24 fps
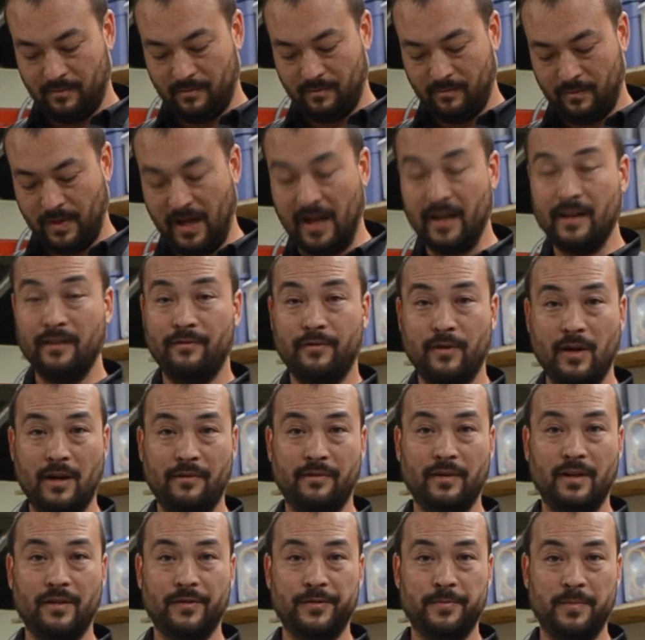But if you have
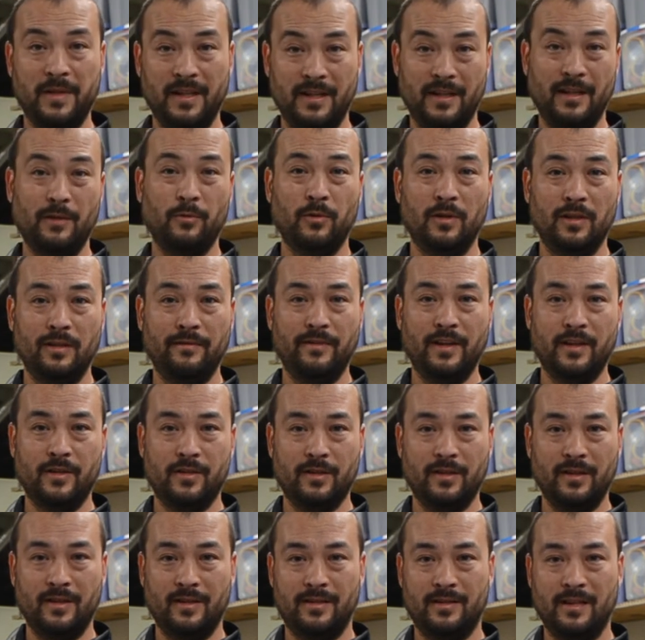enough speed, it will
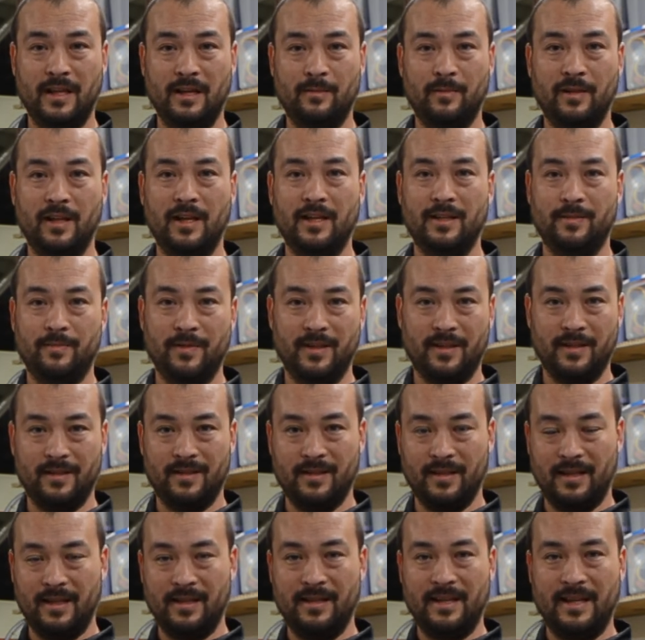eventually stabilize because,
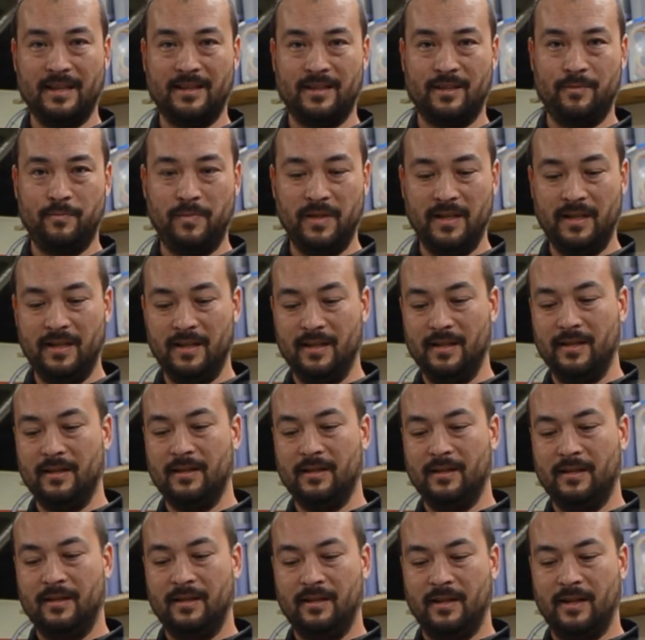again, that speed,
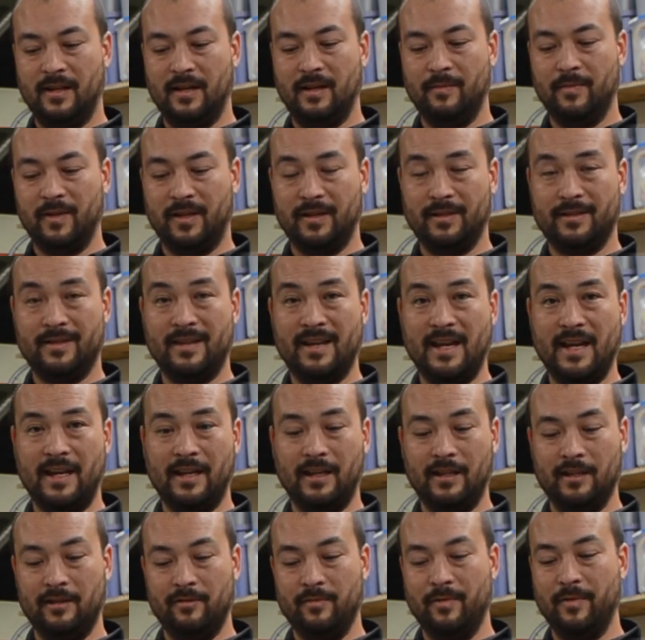because of the
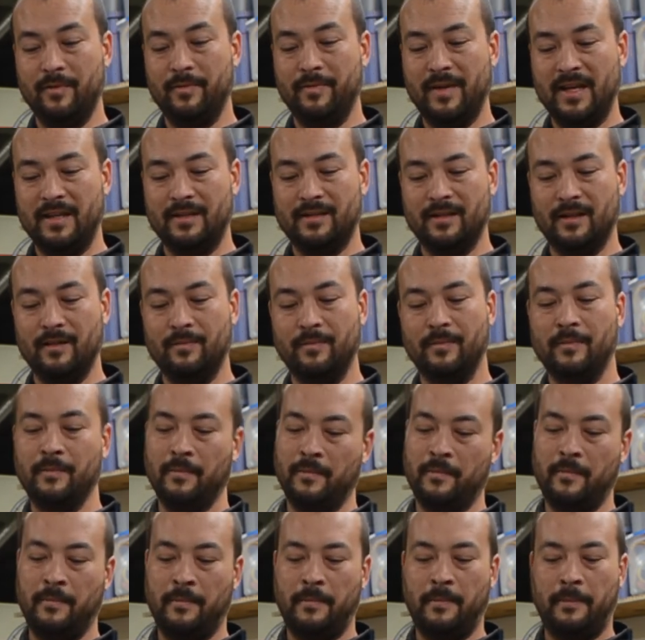angular momentum,
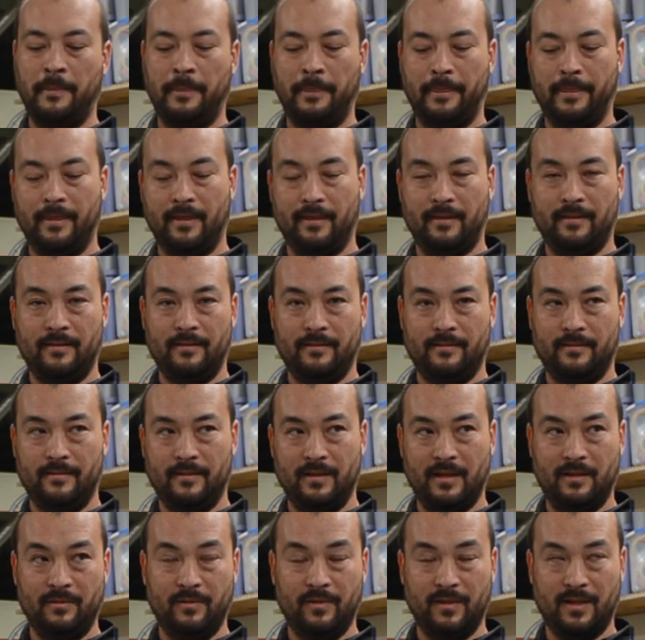
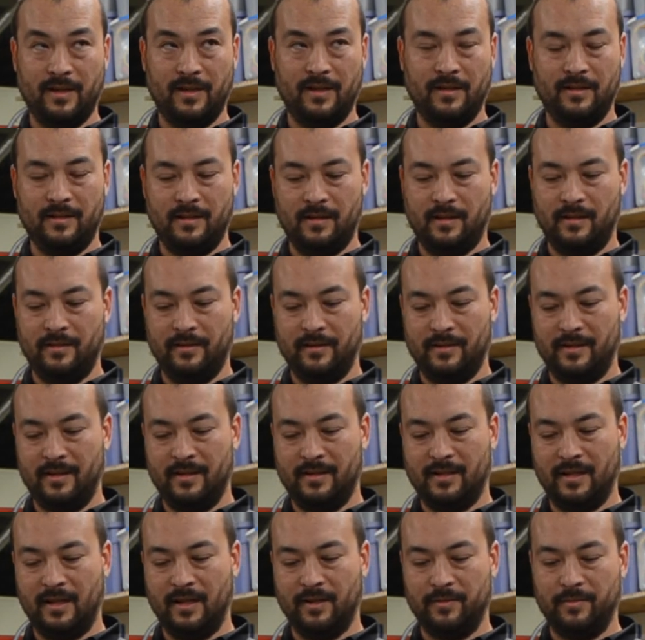I won't get into all the
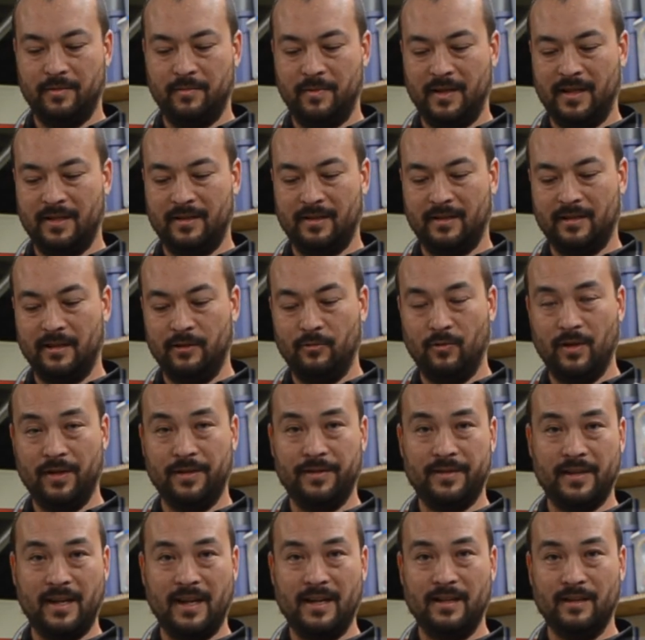details, but basically one
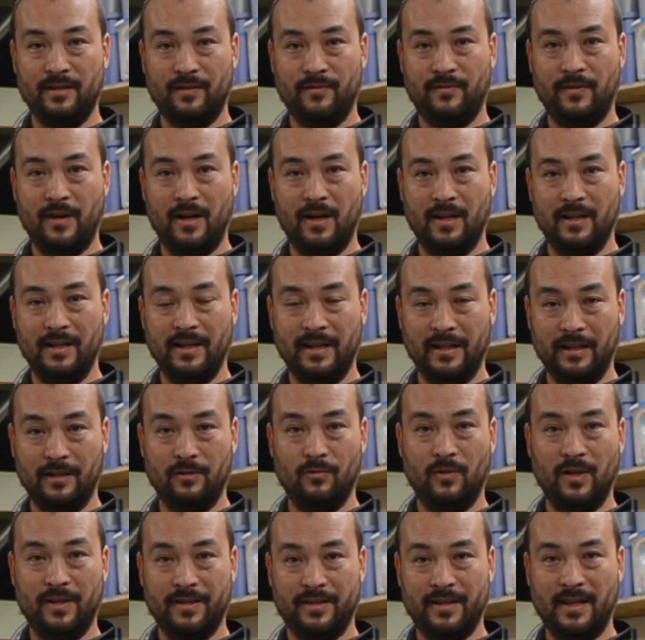side is falling and
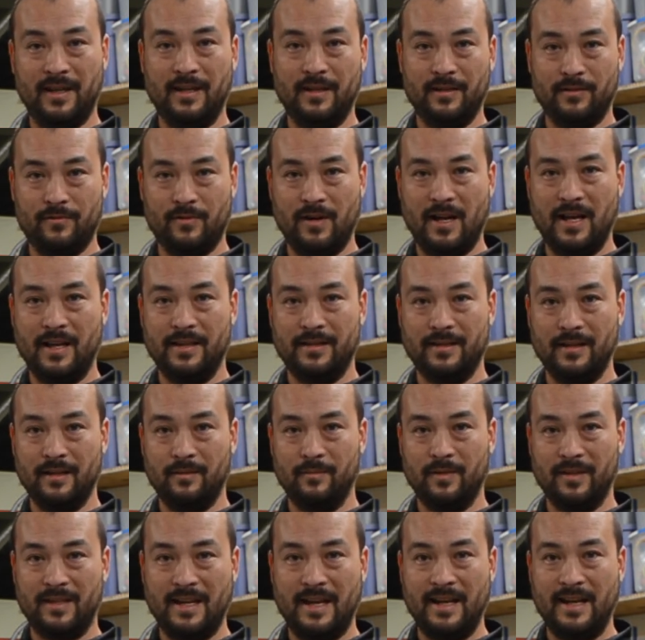one side is rising,
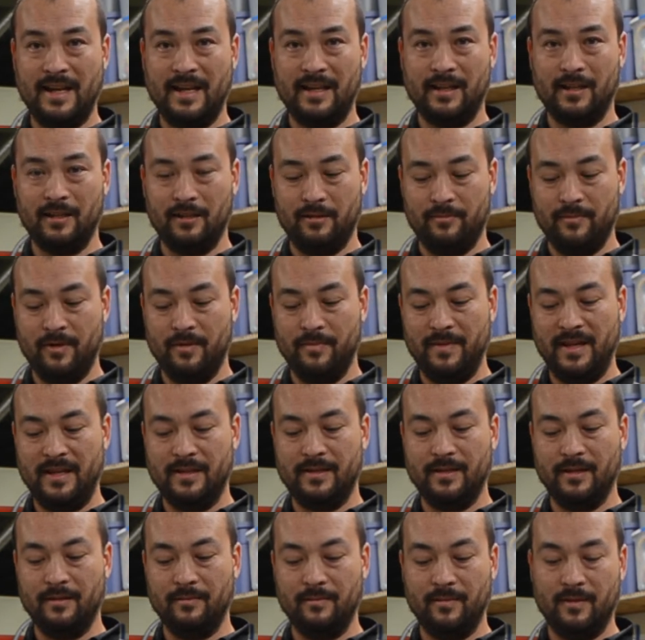but that angular
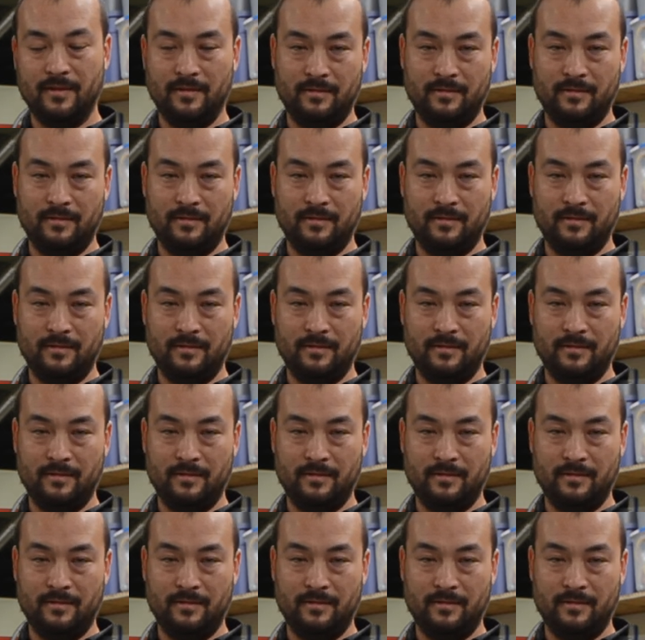momentum